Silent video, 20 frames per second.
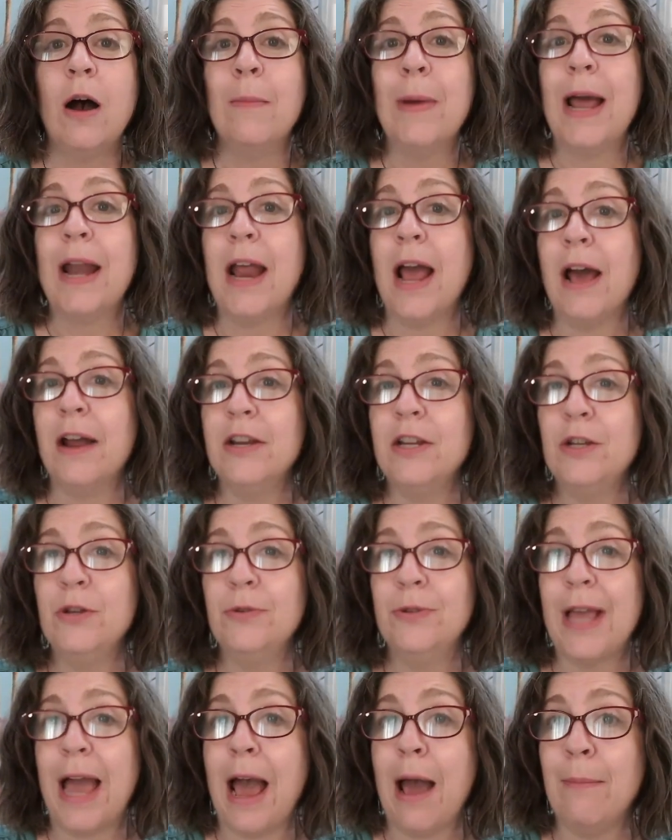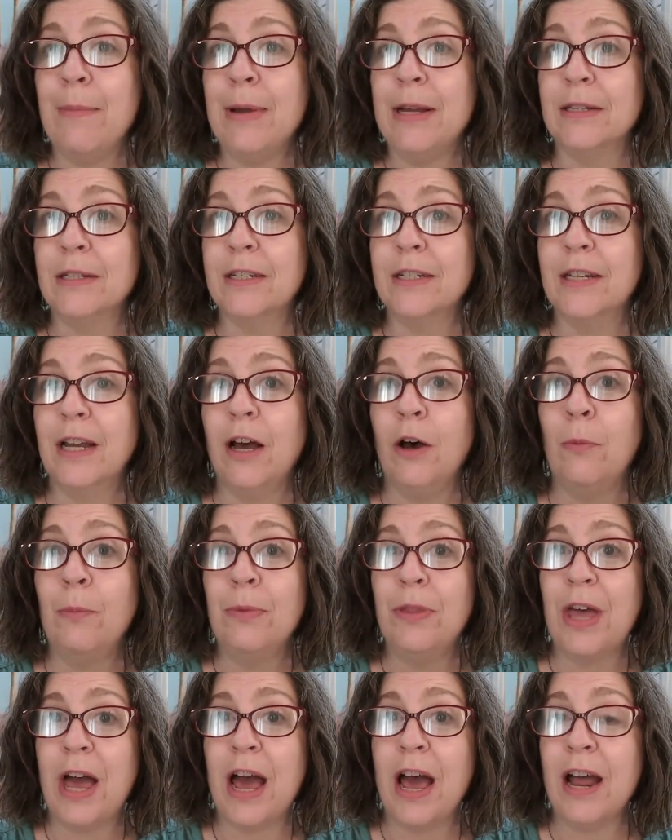and how to use habits to
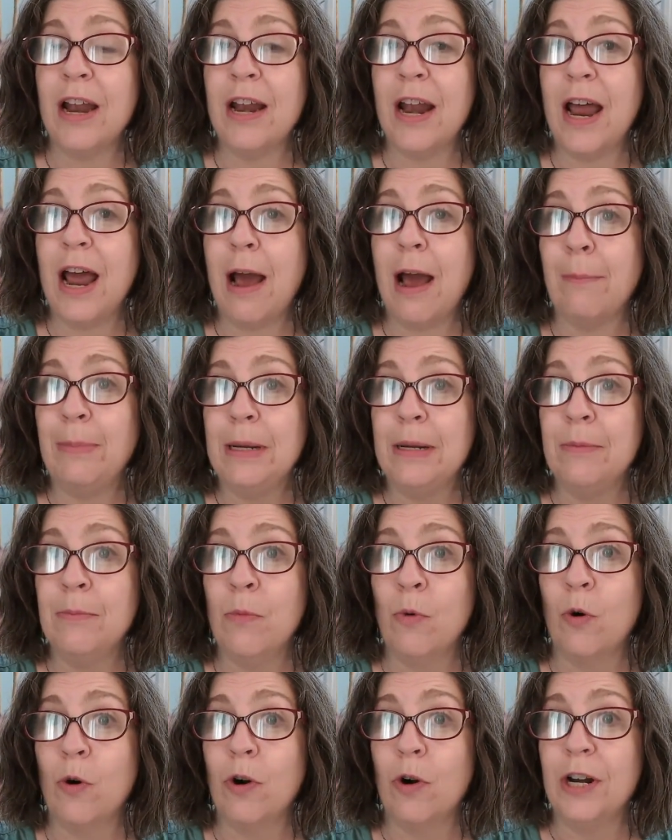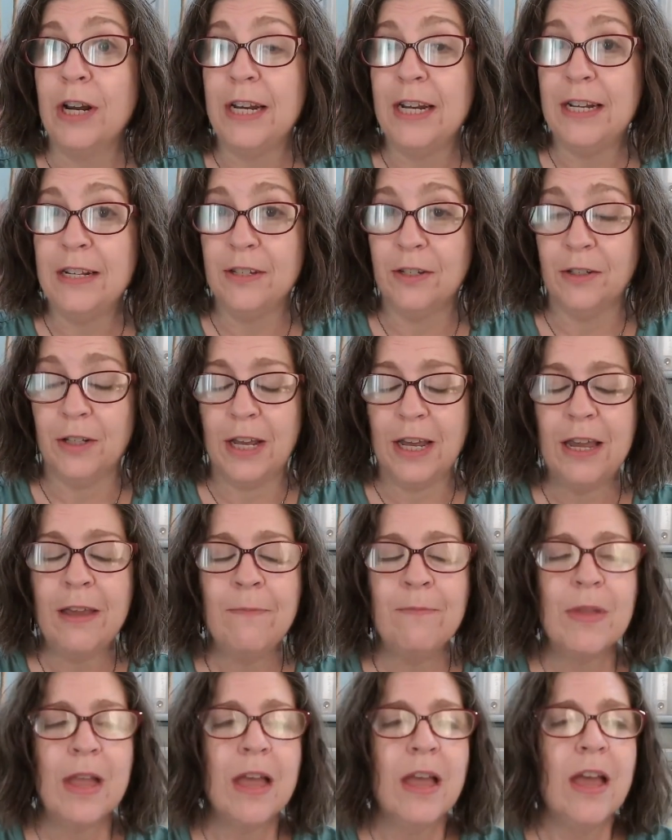help that happen more
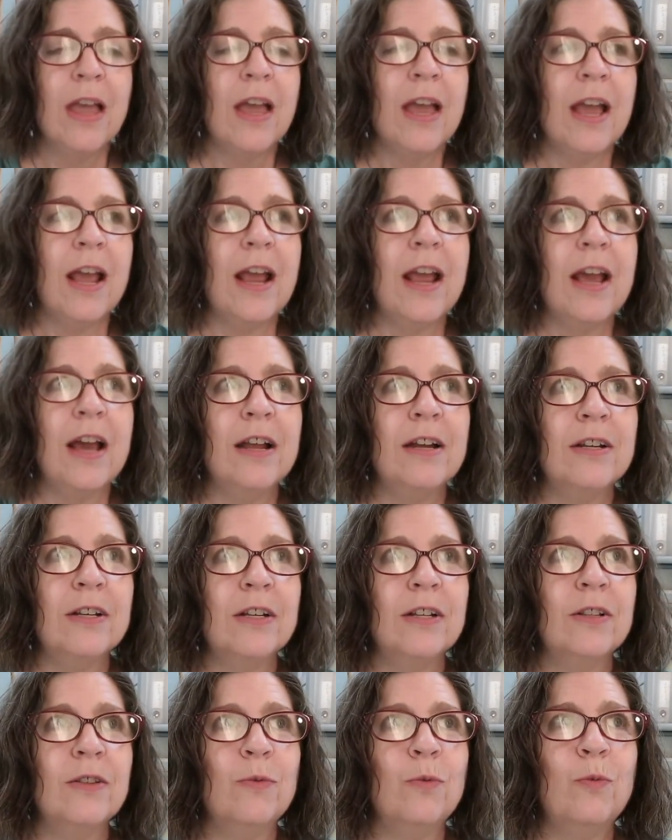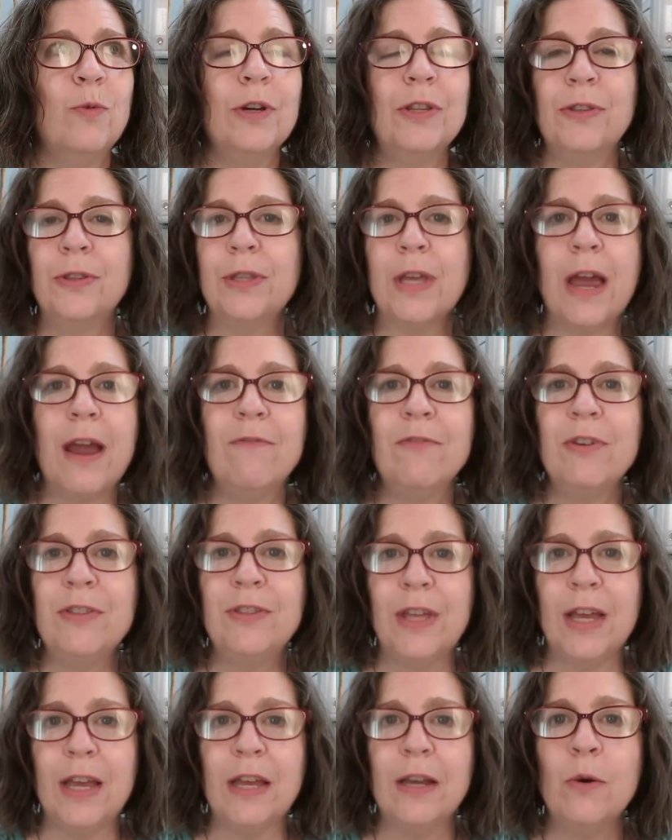easily. And with
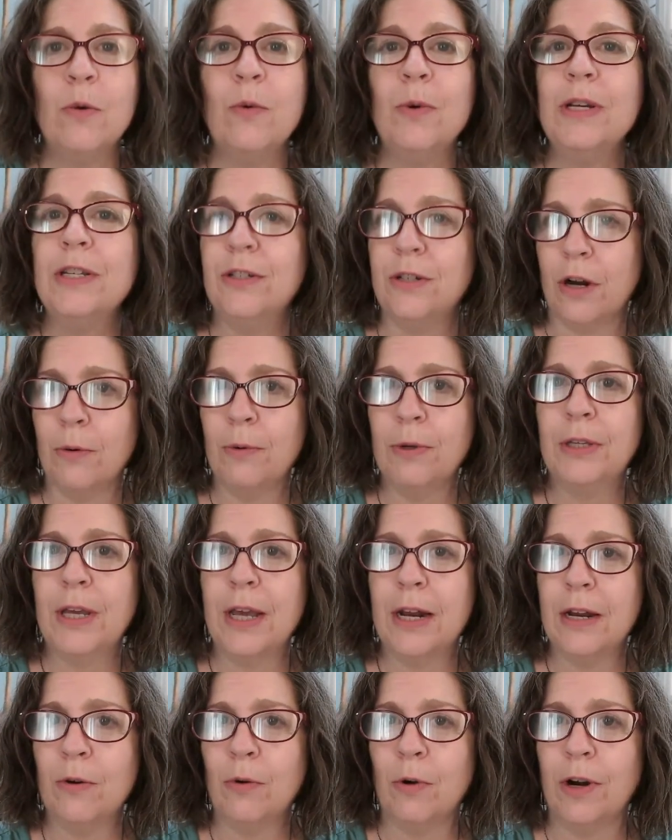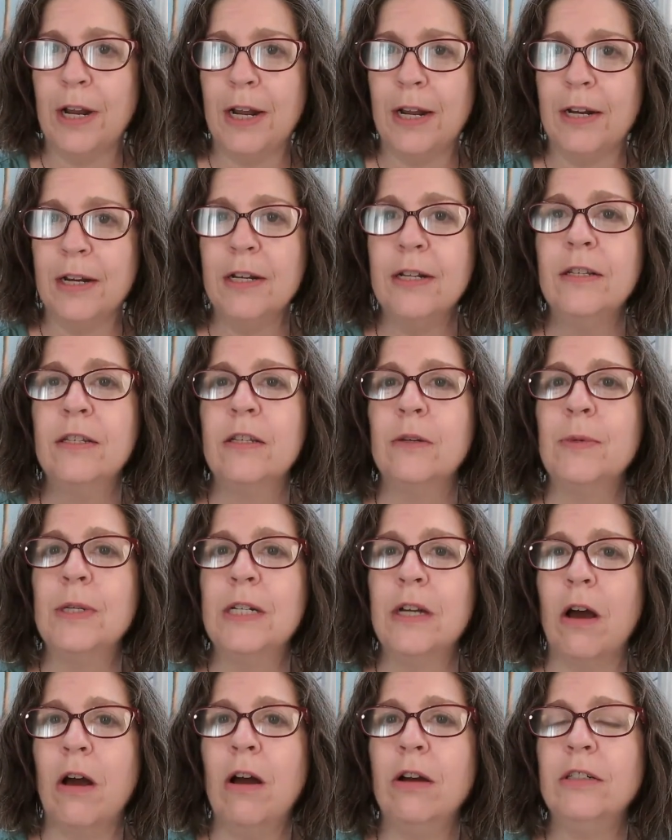everything, we start with getting oriented. So we
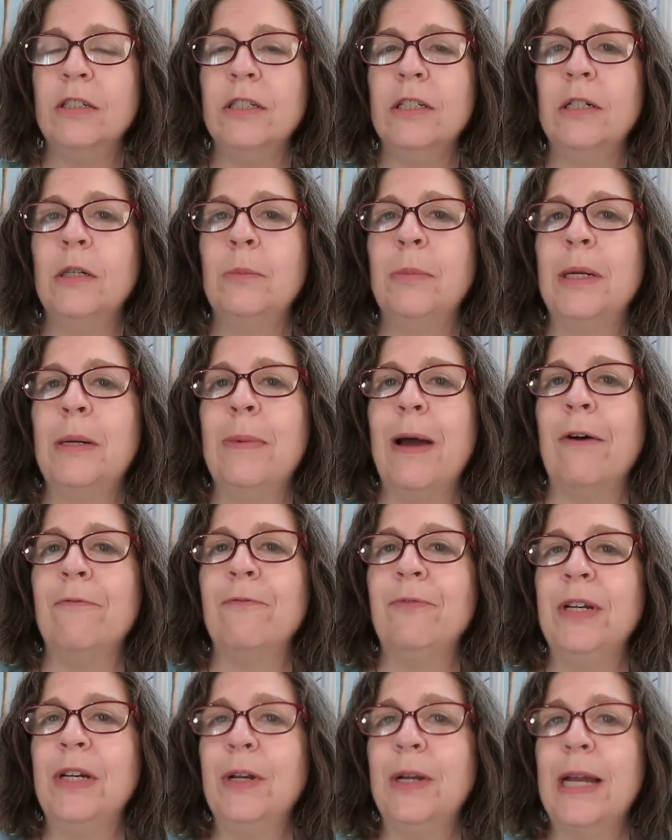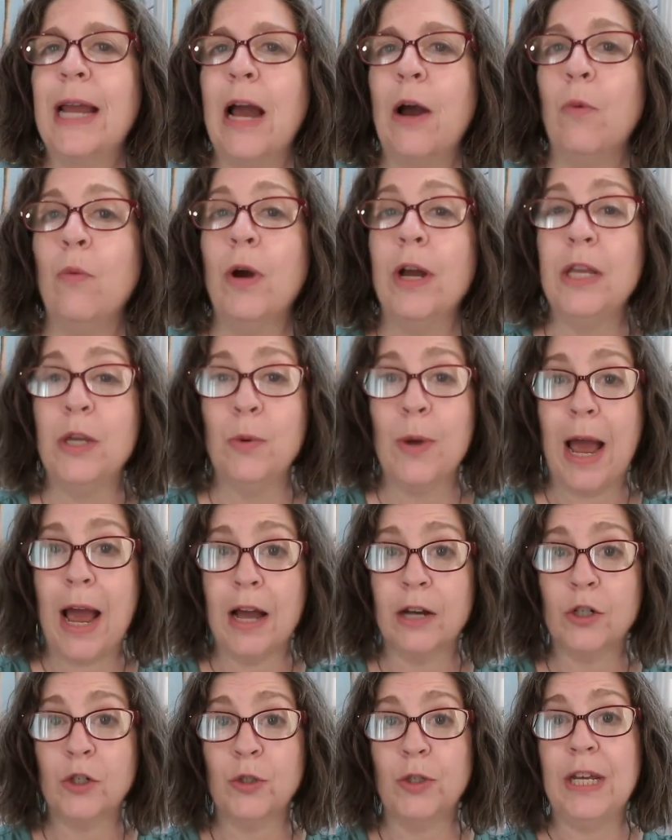talked a little bit about figuring out what you
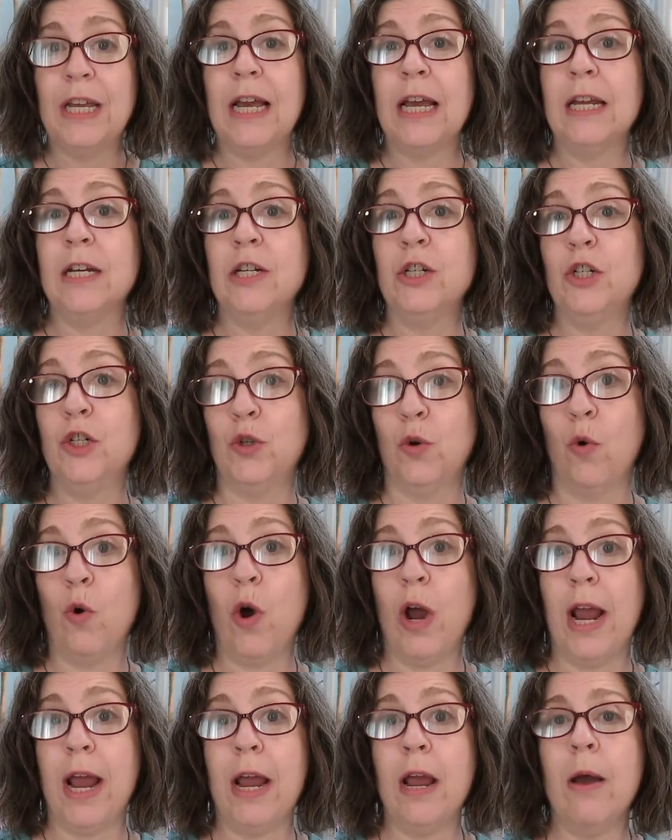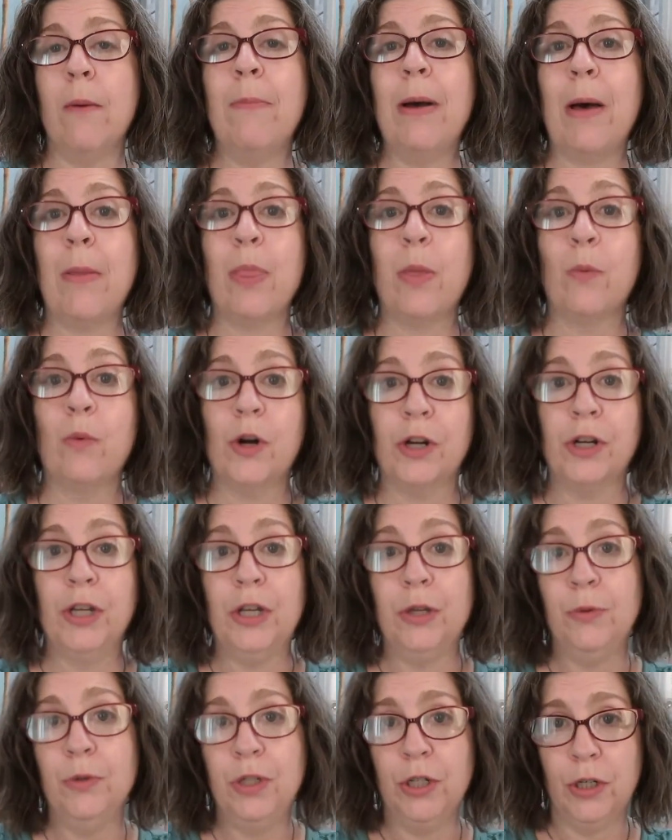actually enjoy about the
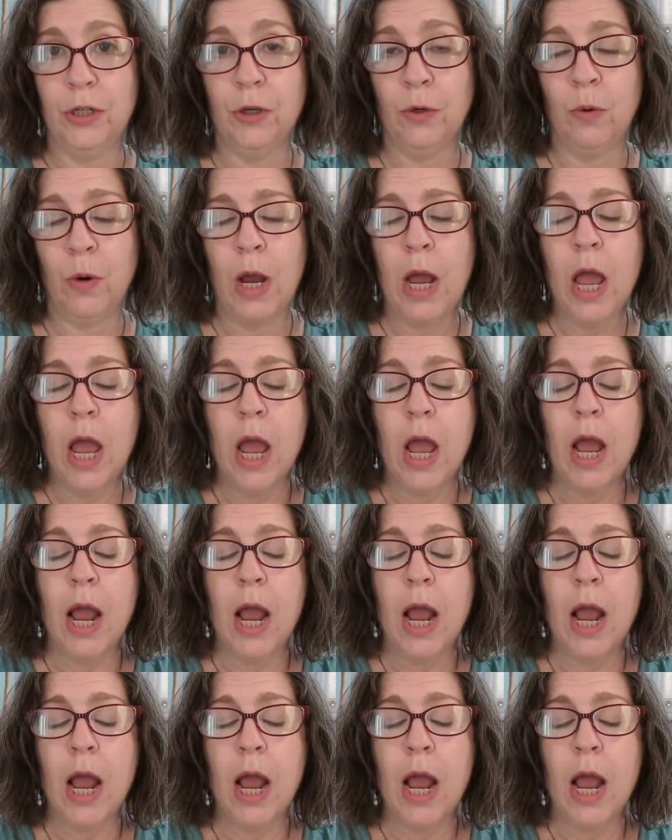work you do